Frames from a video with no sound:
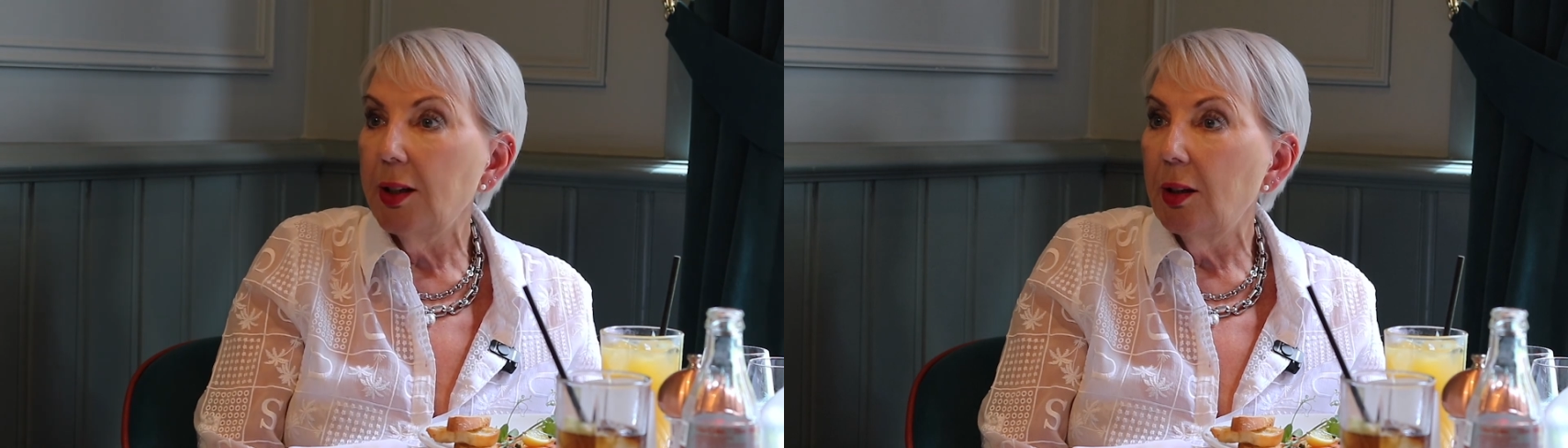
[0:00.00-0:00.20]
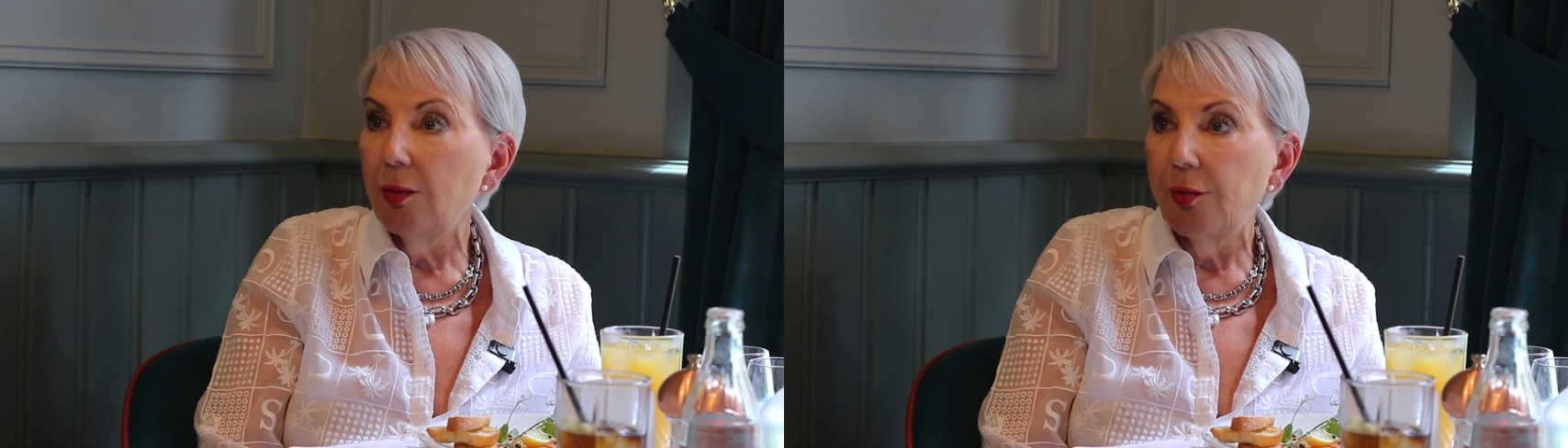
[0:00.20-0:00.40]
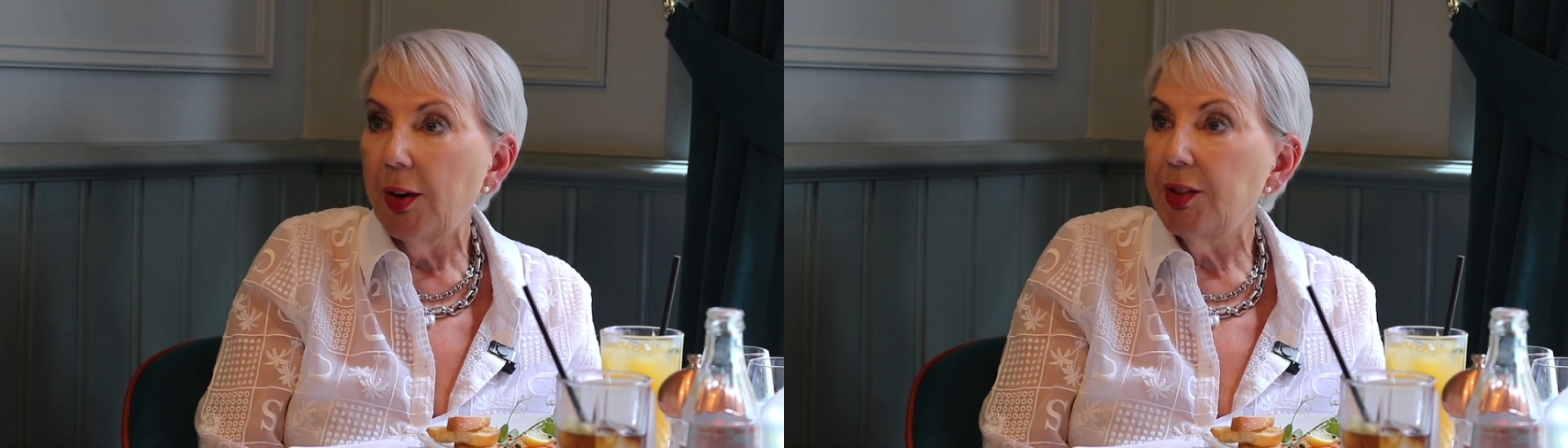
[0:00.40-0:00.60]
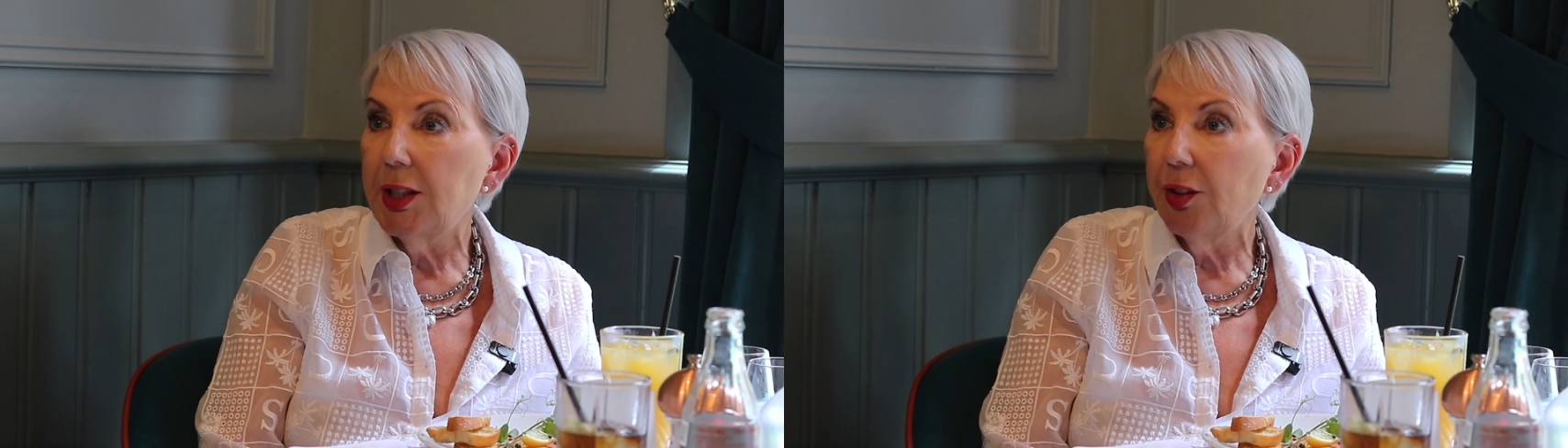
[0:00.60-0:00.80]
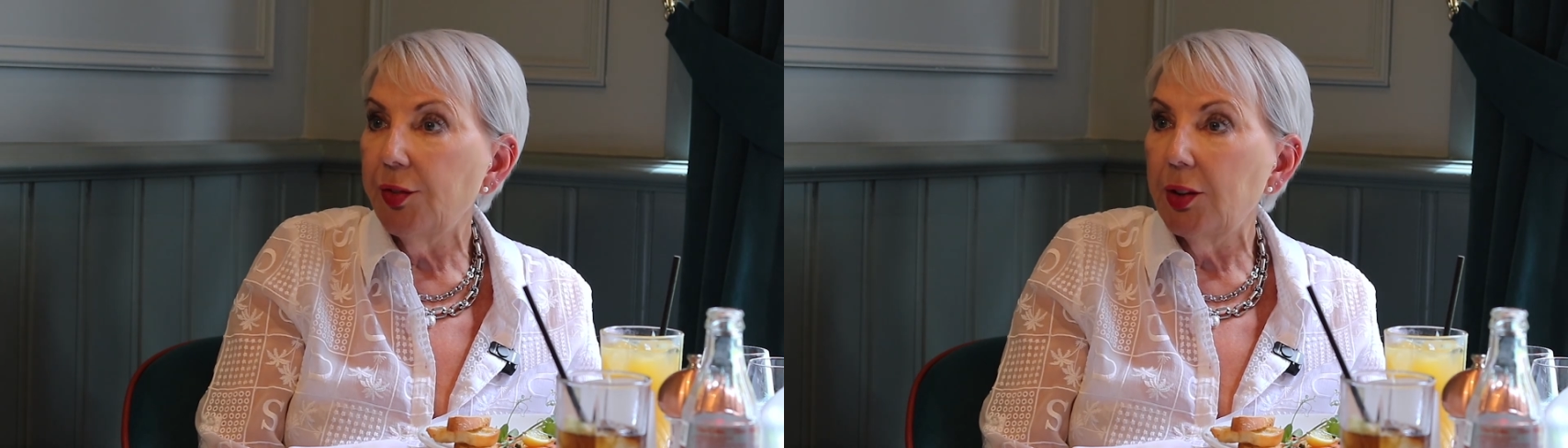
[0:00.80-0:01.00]
in very
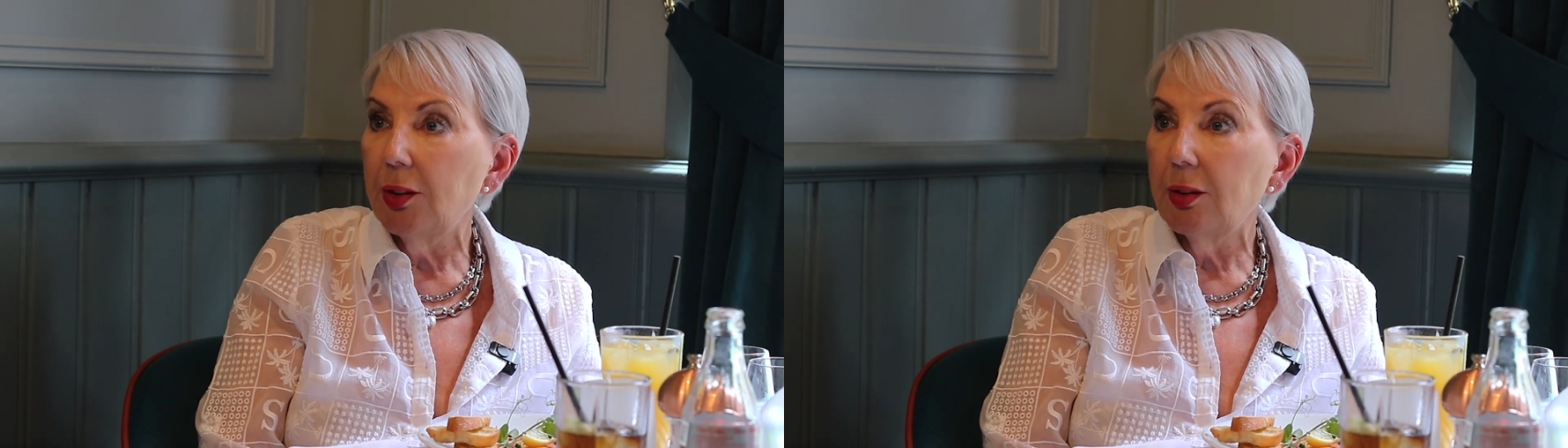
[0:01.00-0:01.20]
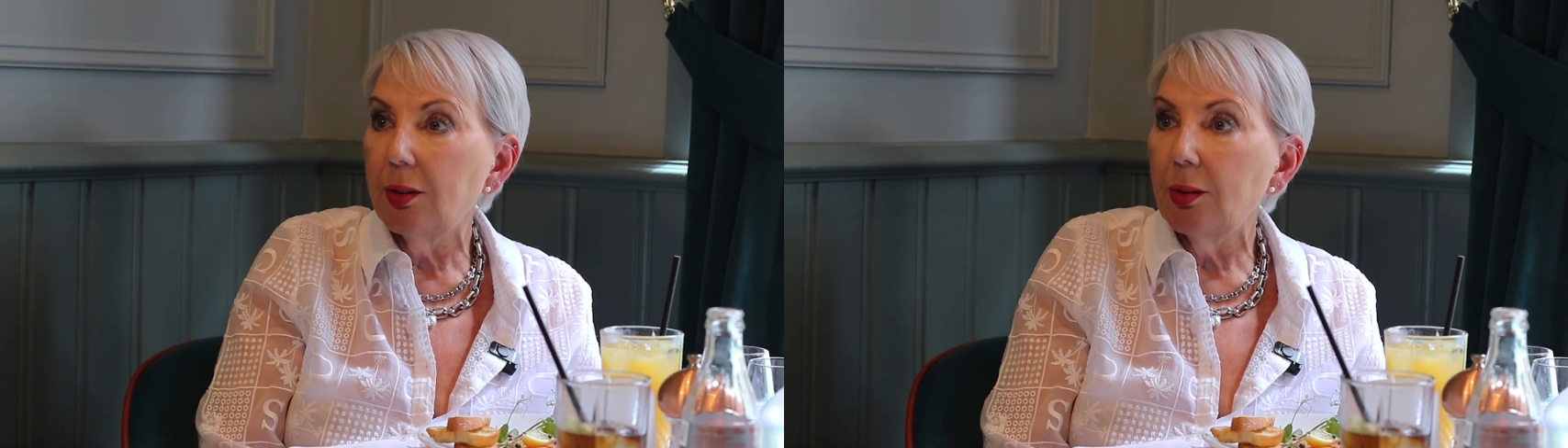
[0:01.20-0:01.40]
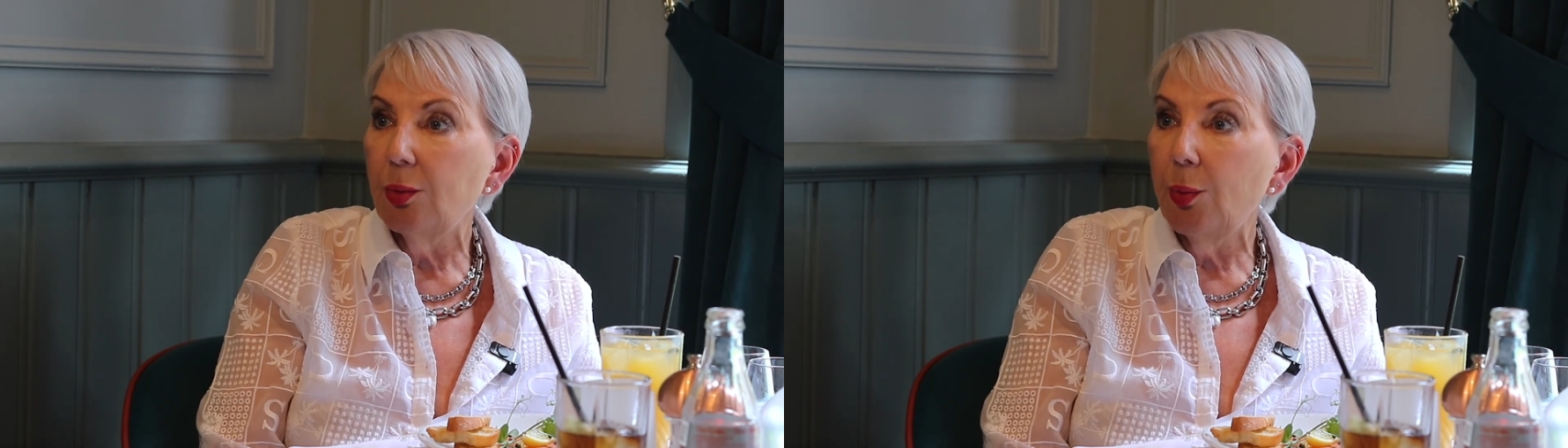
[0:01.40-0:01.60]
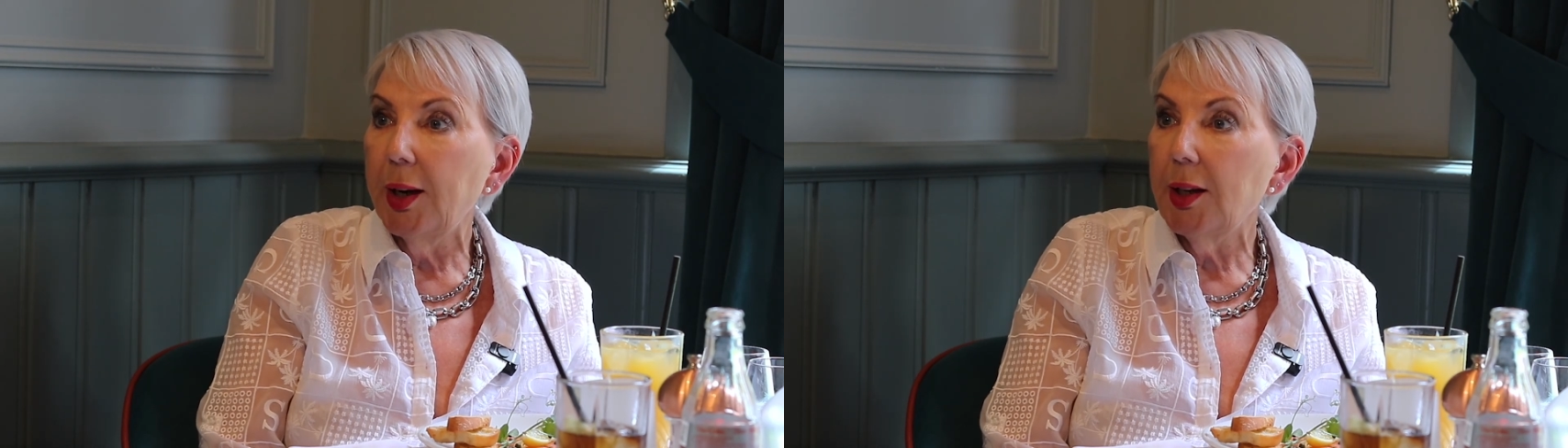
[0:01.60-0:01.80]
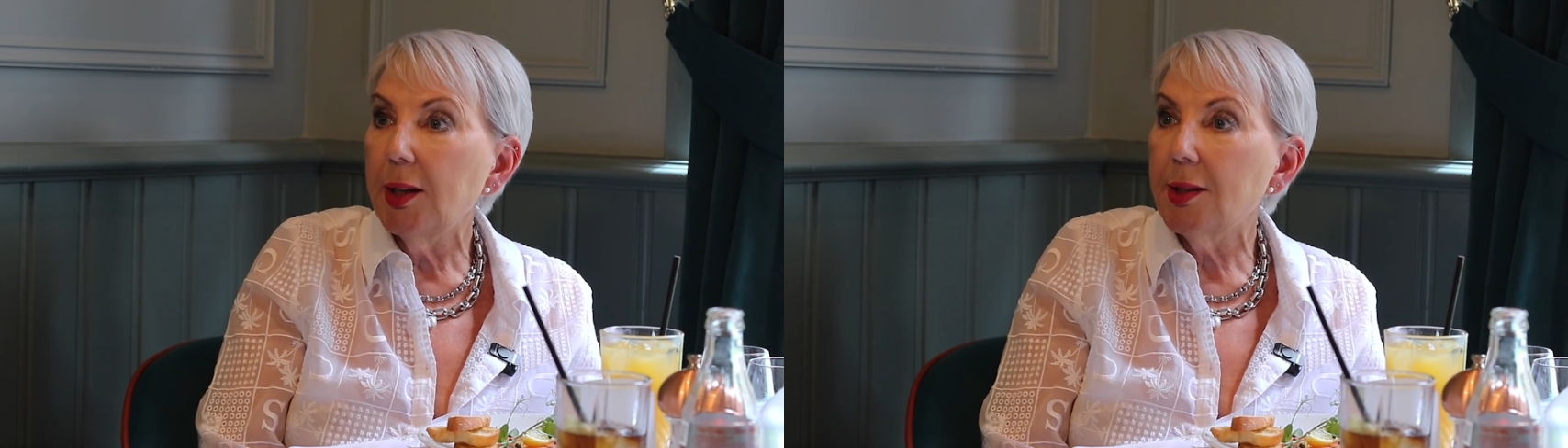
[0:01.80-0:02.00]
different
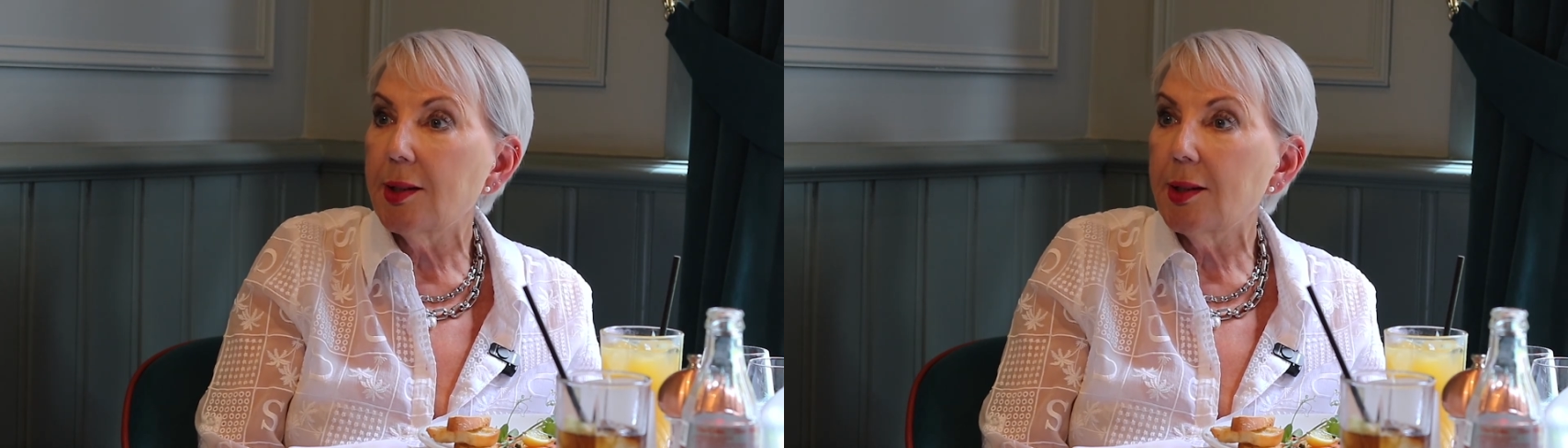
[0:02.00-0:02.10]
ways.